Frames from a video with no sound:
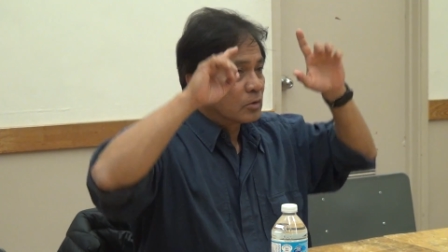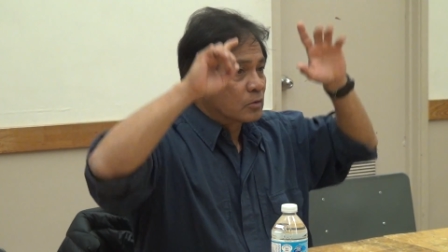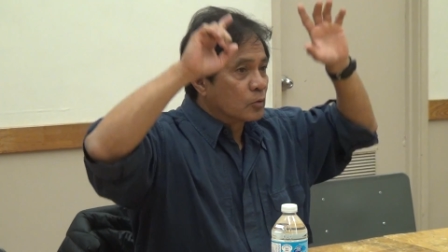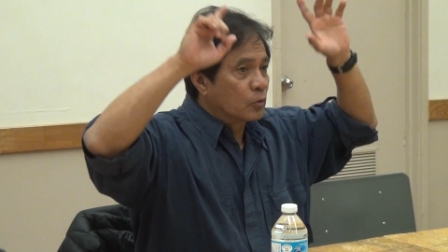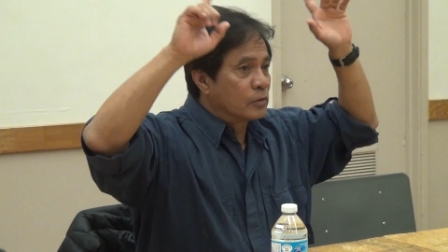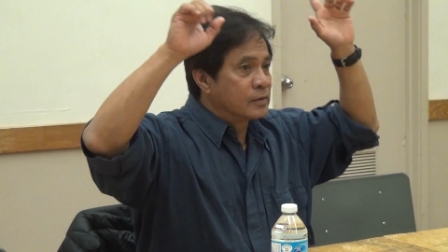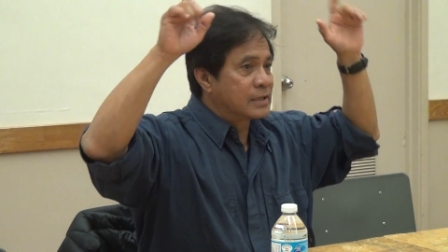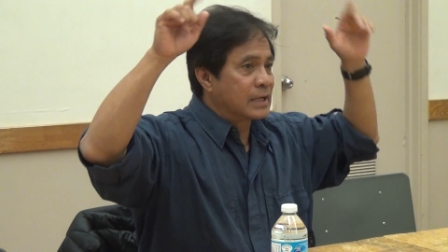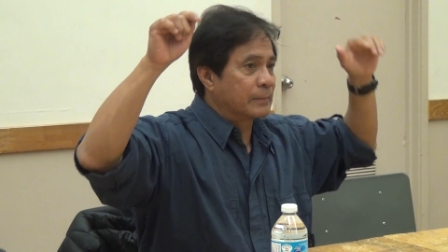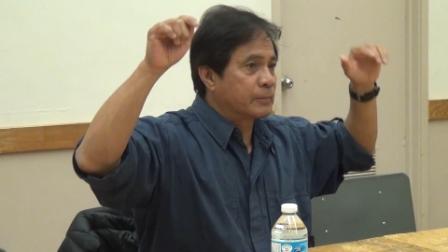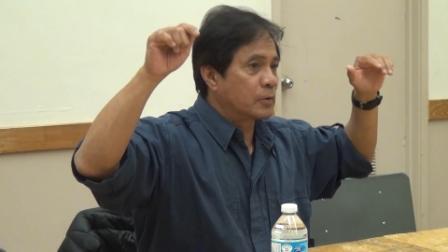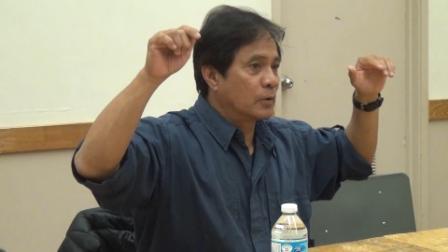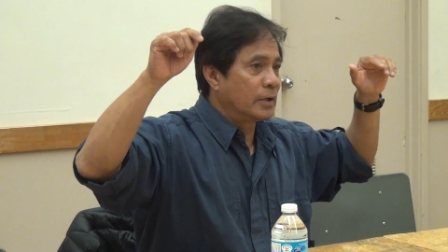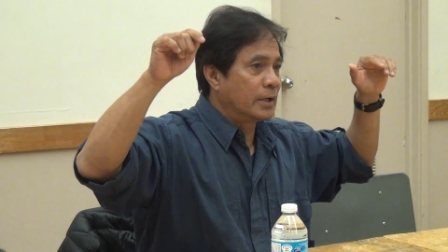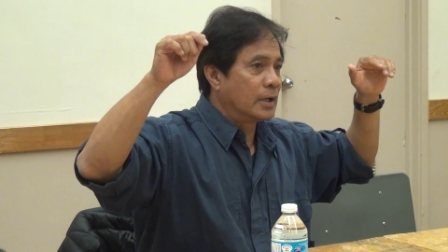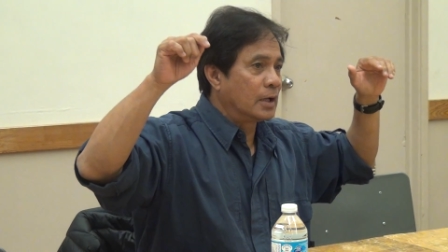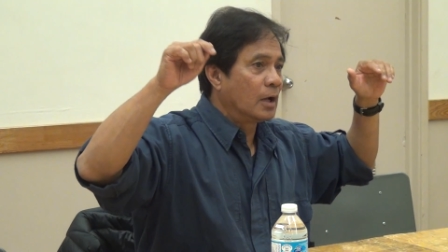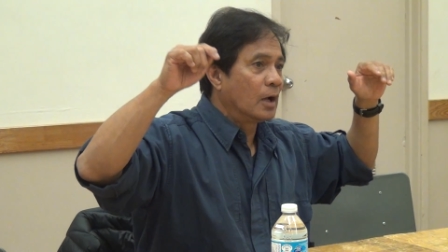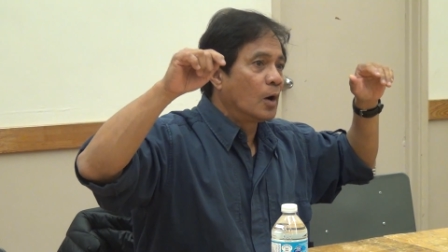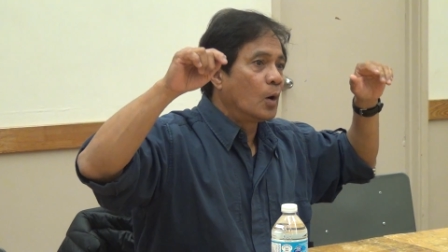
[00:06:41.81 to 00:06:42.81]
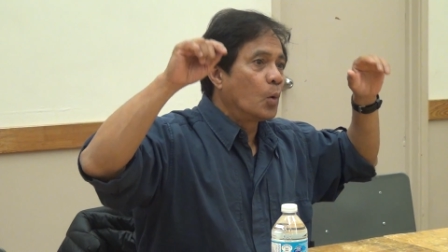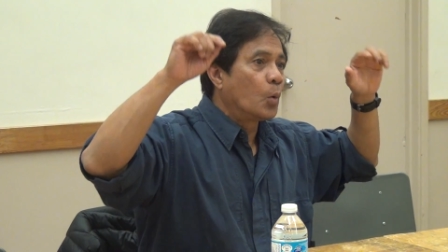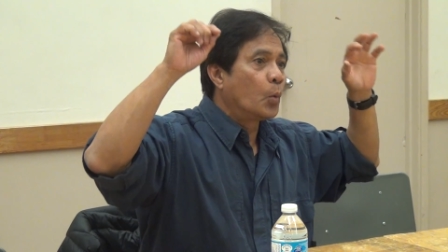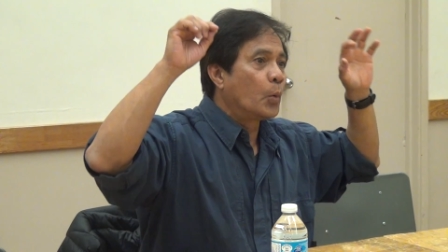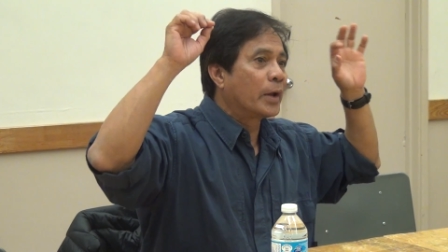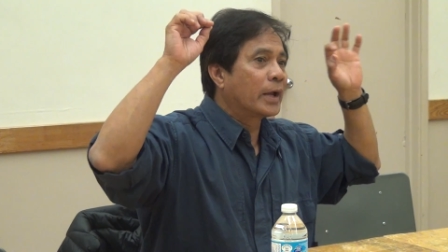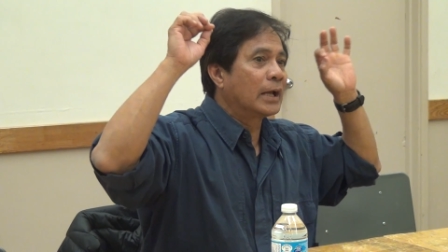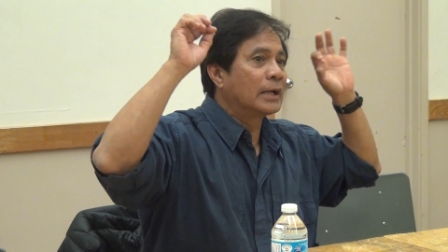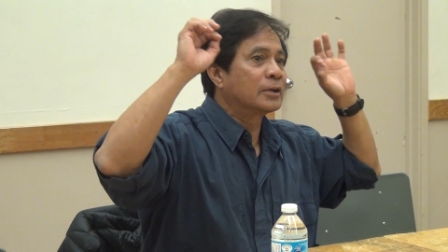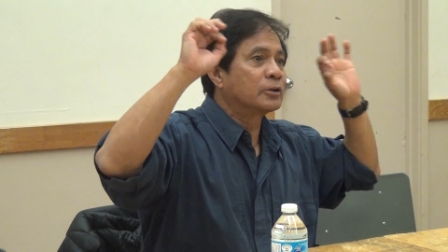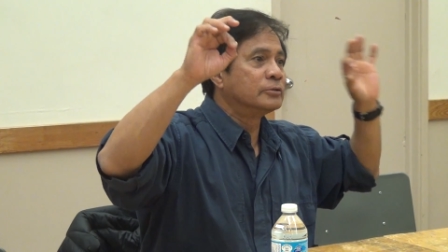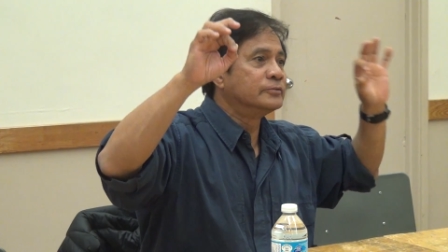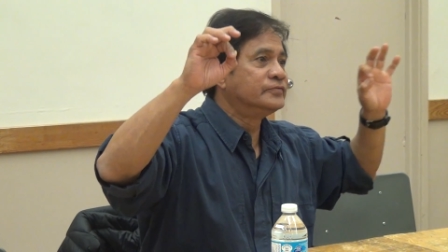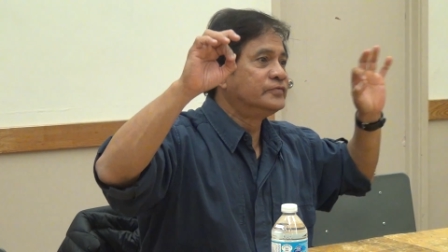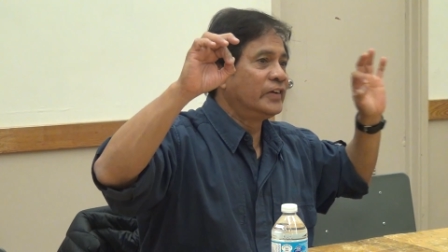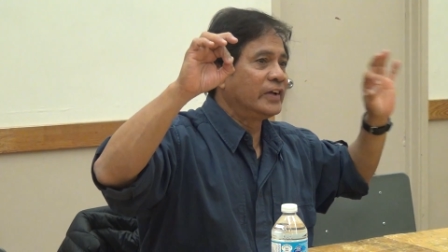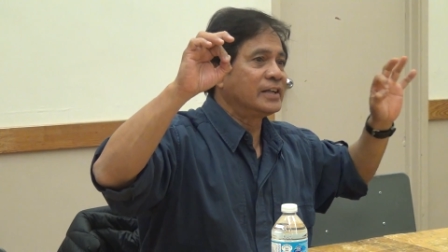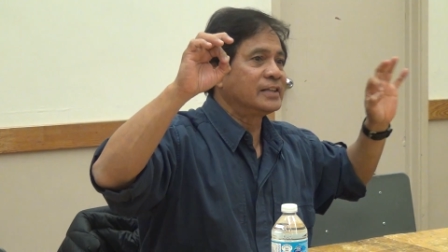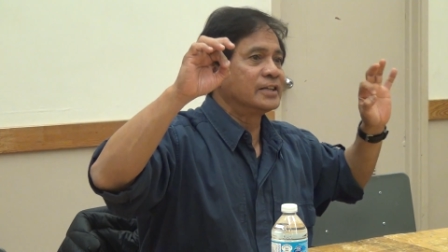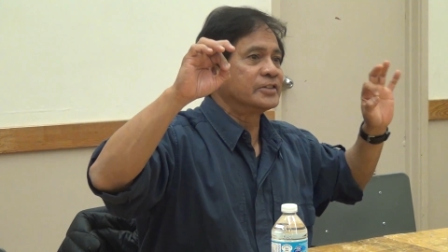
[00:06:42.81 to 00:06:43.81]
conceptually we can
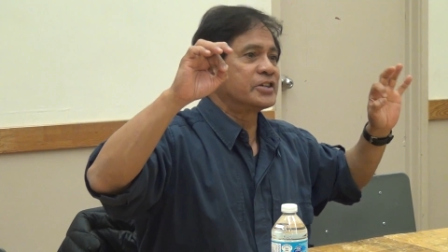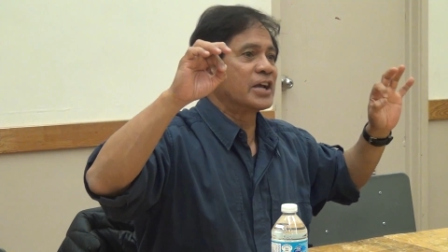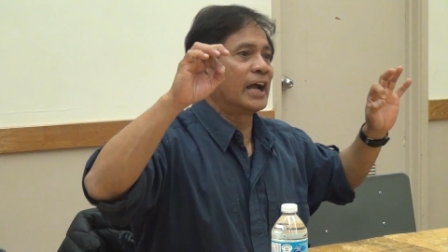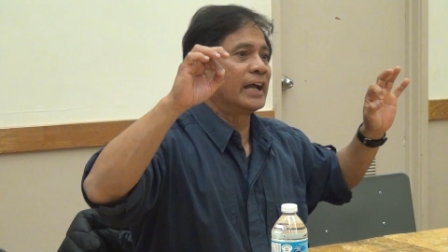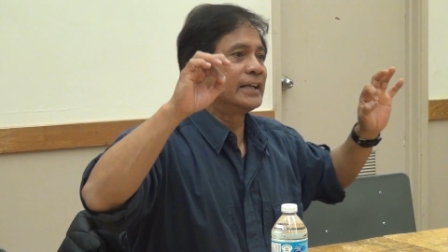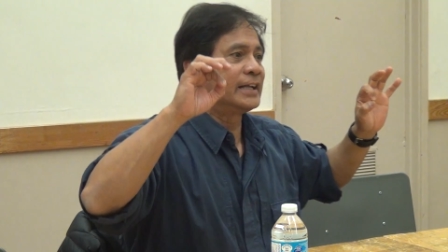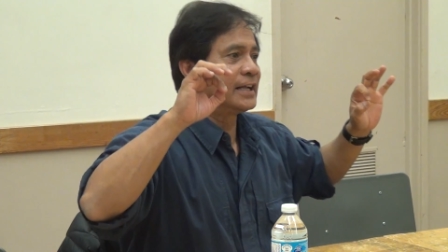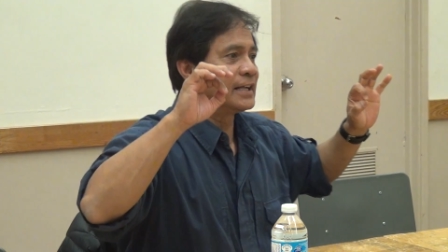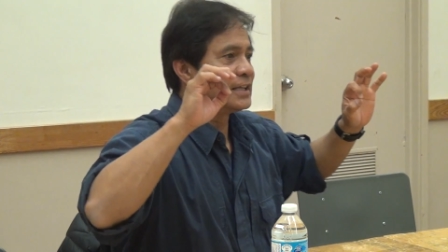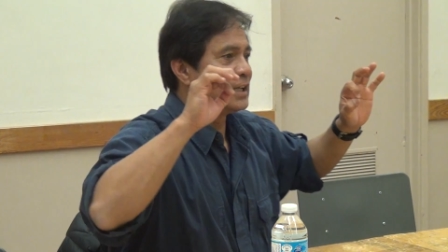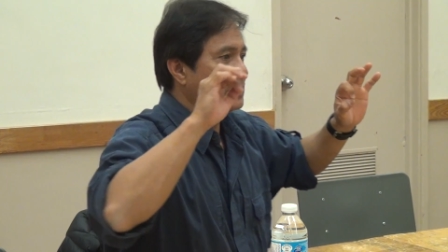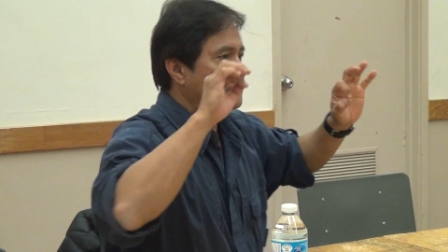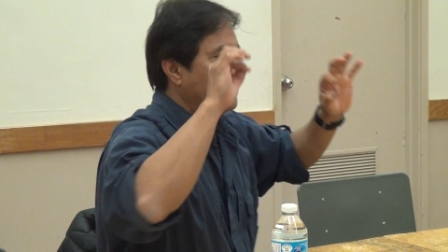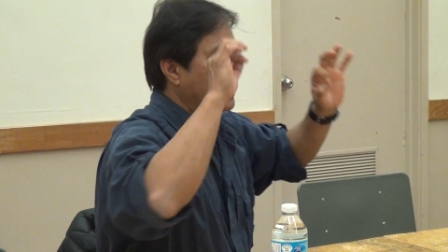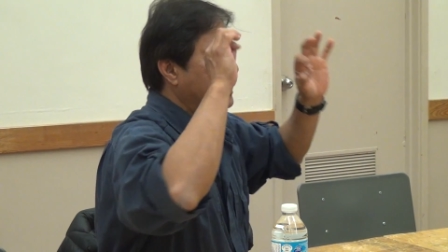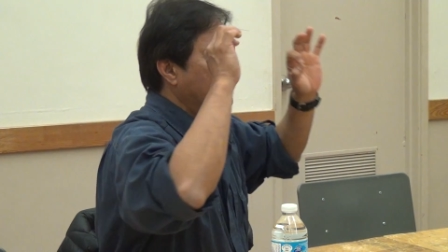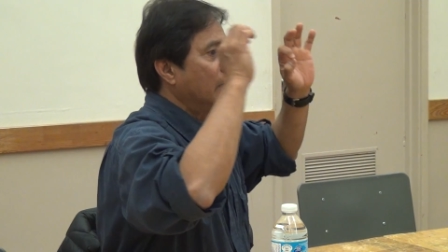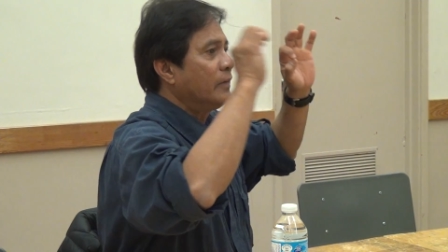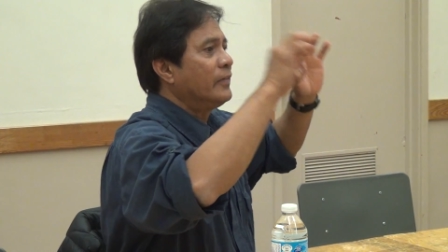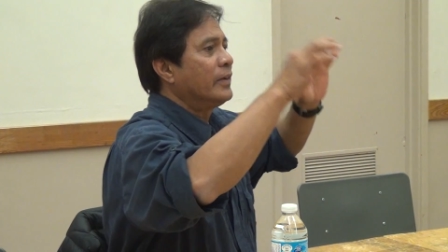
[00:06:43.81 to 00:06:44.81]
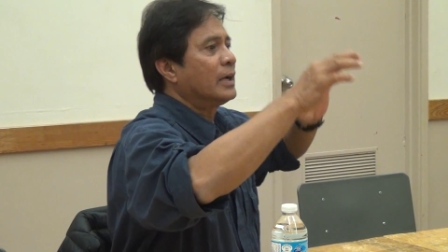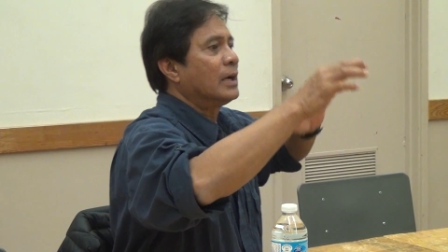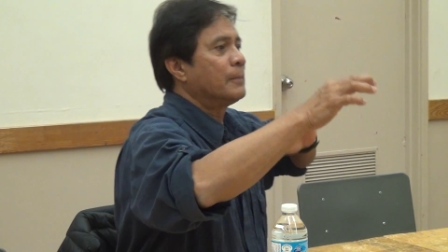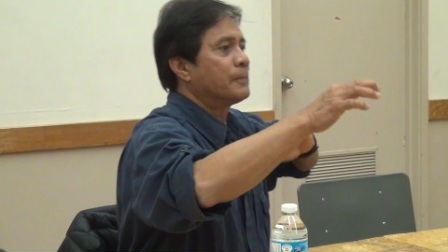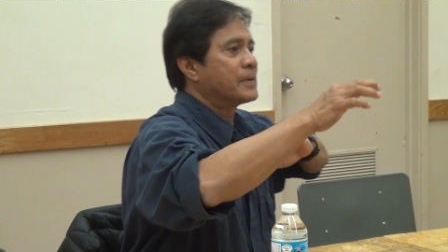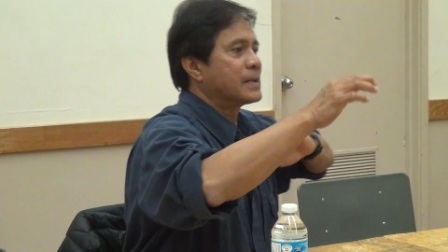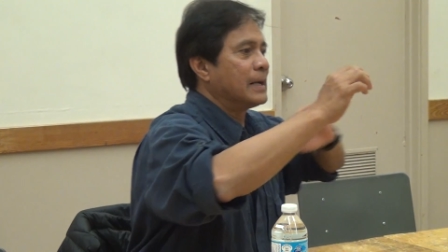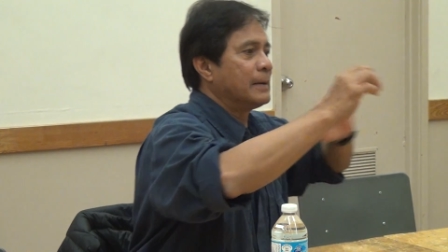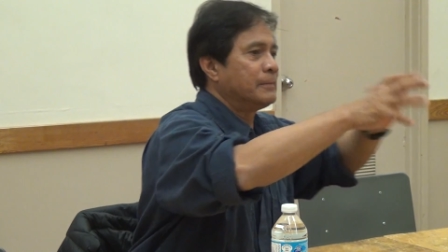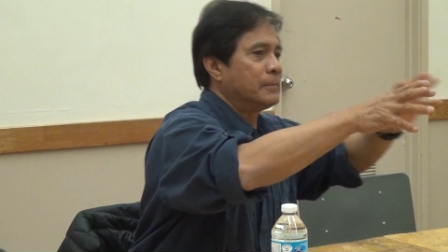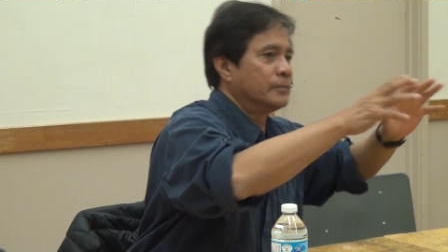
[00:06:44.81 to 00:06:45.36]
convince the Chinese that by giving up some